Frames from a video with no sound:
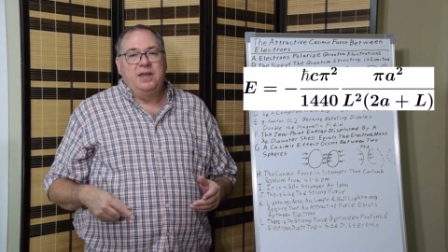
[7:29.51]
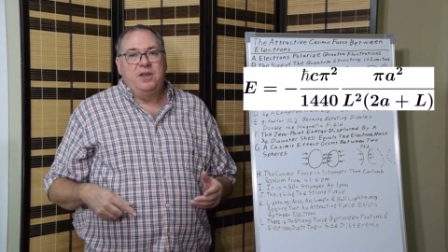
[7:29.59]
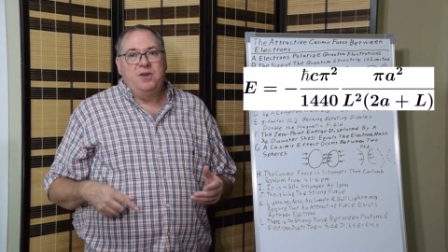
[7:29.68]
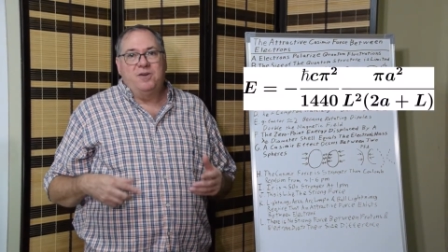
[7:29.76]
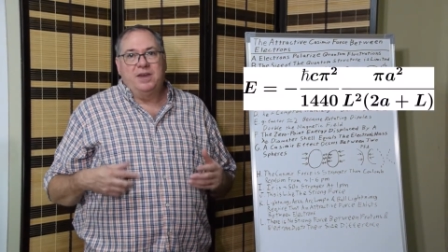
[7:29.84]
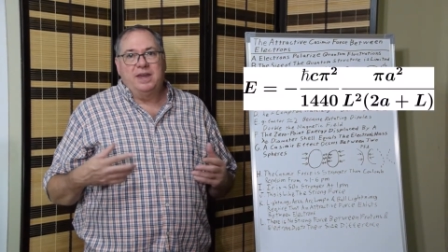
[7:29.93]

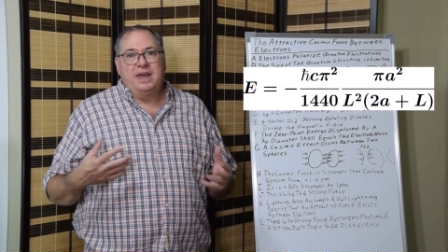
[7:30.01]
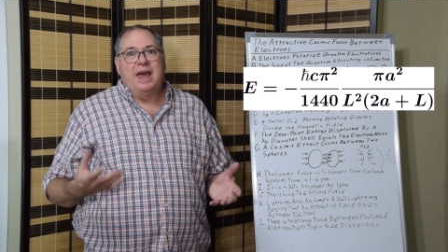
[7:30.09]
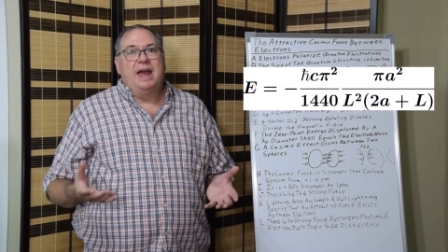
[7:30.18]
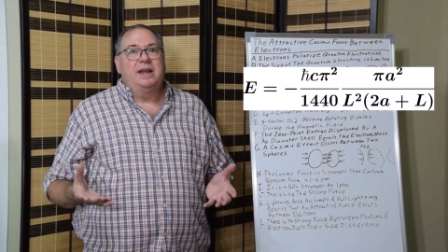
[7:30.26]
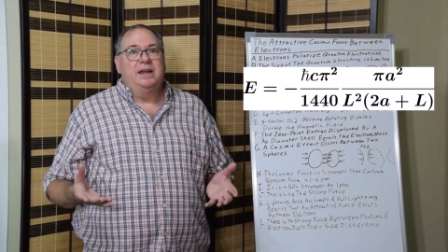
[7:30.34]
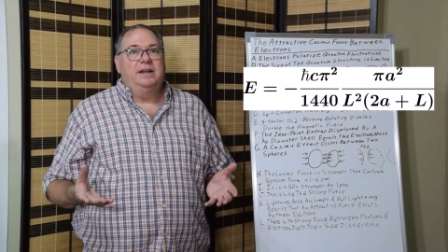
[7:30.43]
you can
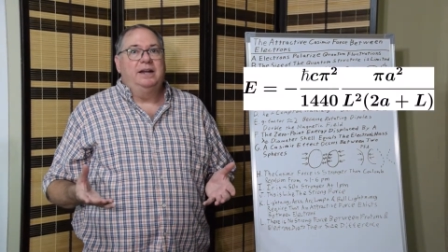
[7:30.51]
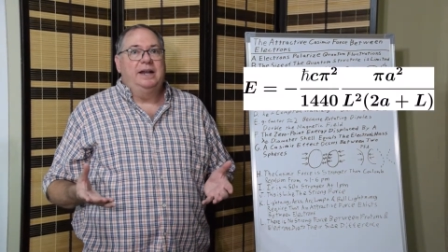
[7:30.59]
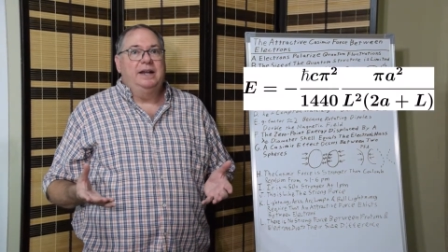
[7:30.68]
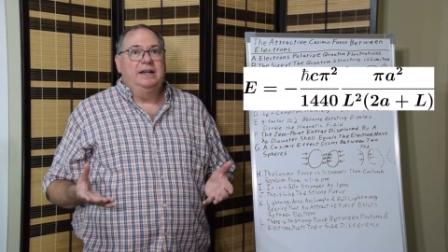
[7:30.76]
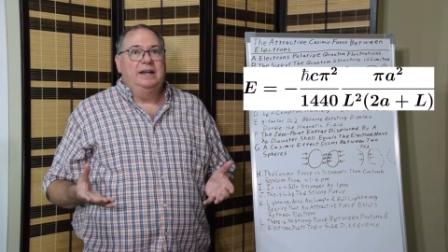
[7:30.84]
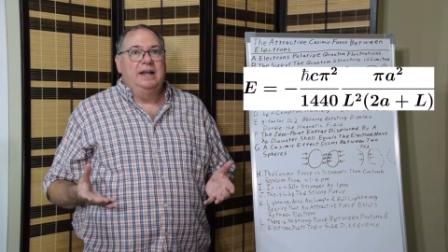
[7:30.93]

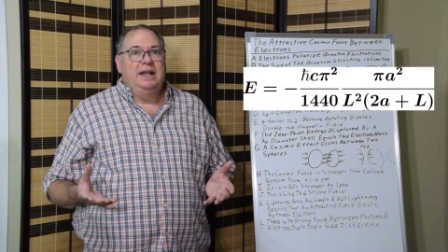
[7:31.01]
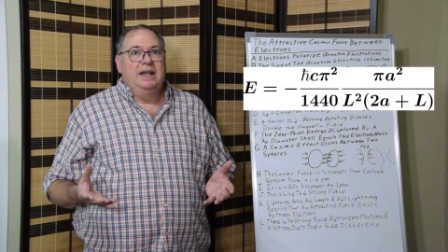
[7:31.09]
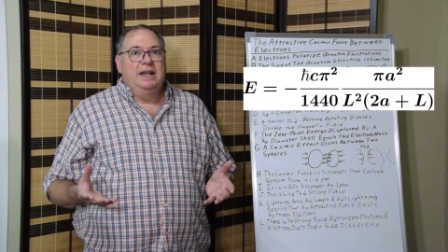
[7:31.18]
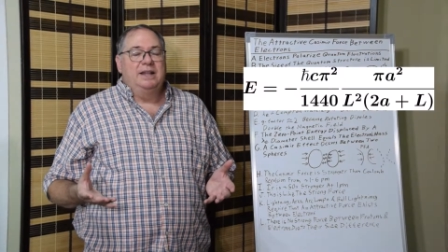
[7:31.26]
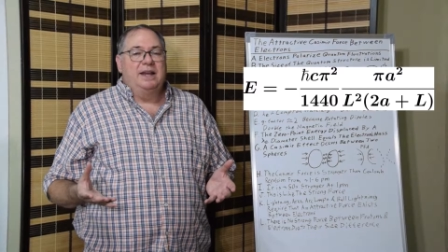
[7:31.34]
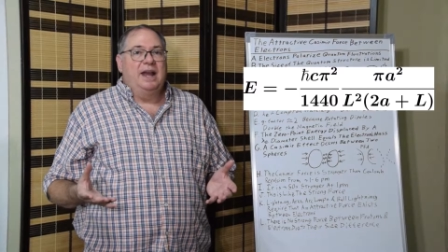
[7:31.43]
calculate
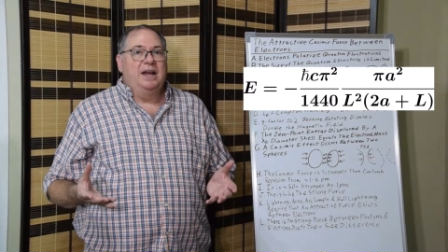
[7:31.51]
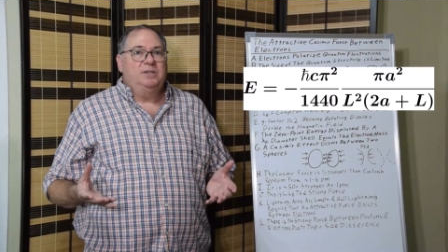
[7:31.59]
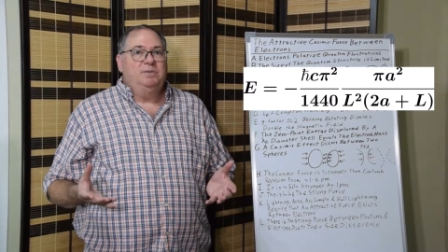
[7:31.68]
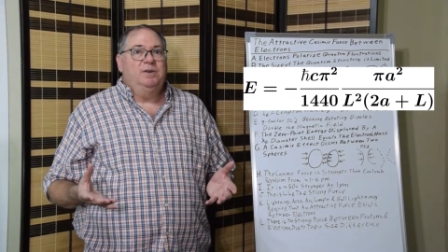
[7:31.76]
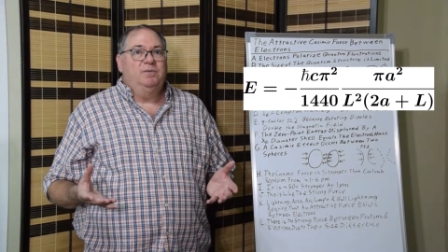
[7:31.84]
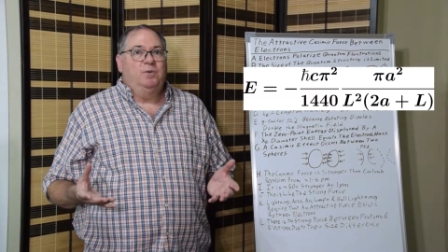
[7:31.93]
the
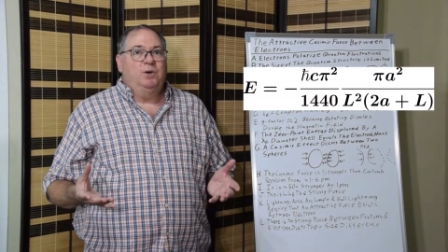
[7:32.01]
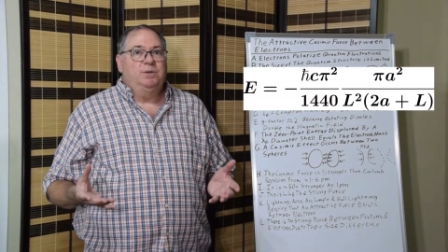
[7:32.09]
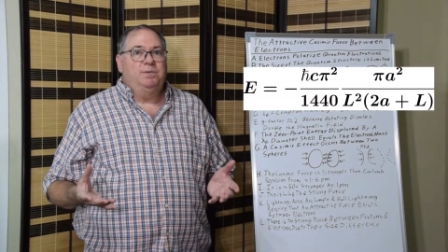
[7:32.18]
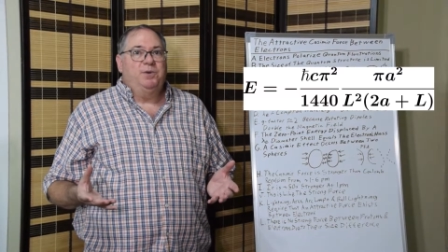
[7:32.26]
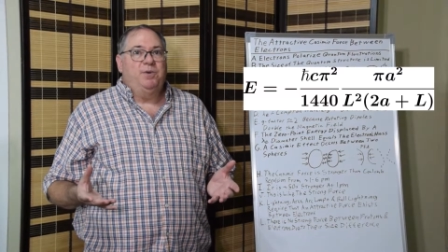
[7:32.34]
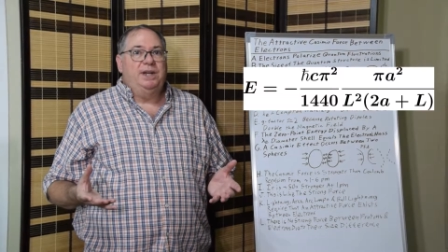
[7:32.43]
Casimir force
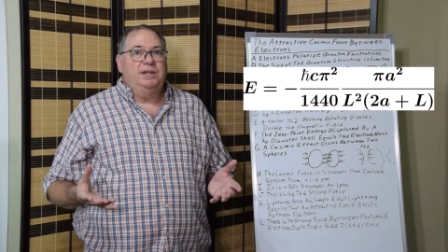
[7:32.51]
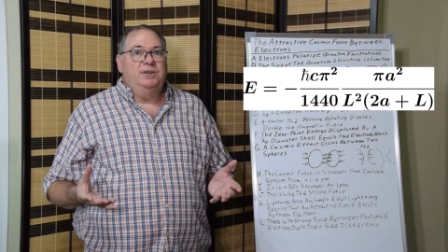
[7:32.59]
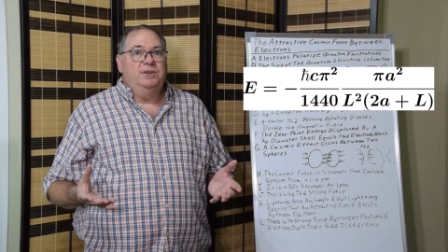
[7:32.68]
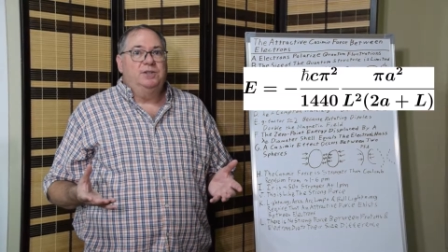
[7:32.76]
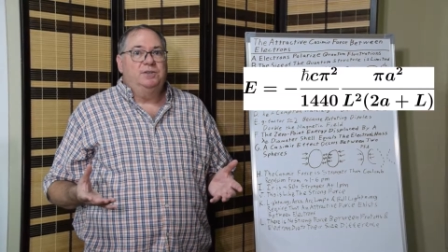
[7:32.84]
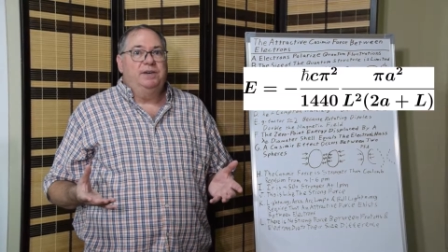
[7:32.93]
between
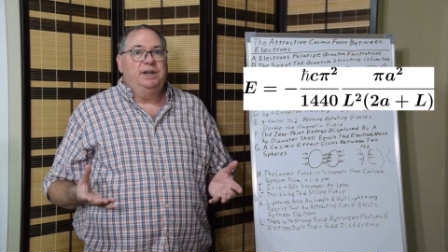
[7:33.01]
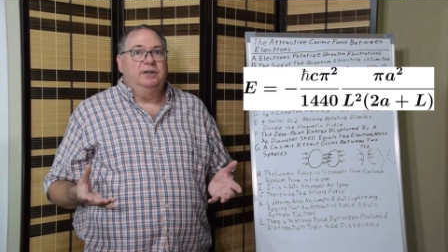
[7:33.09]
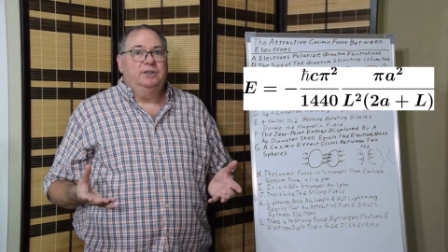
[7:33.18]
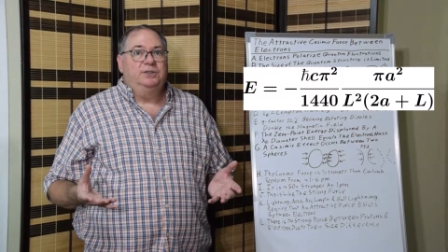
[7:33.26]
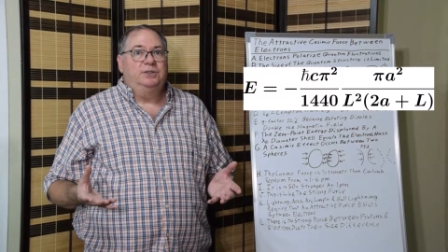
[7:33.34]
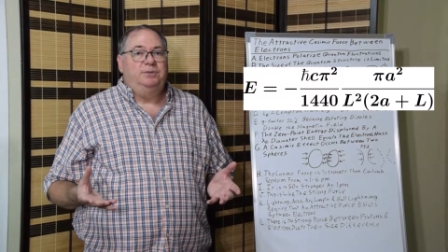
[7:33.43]
two
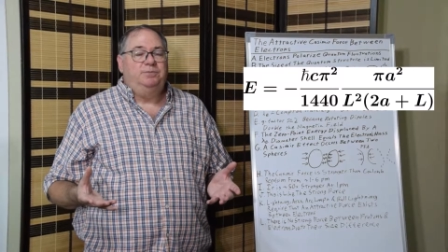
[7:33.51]
spheres.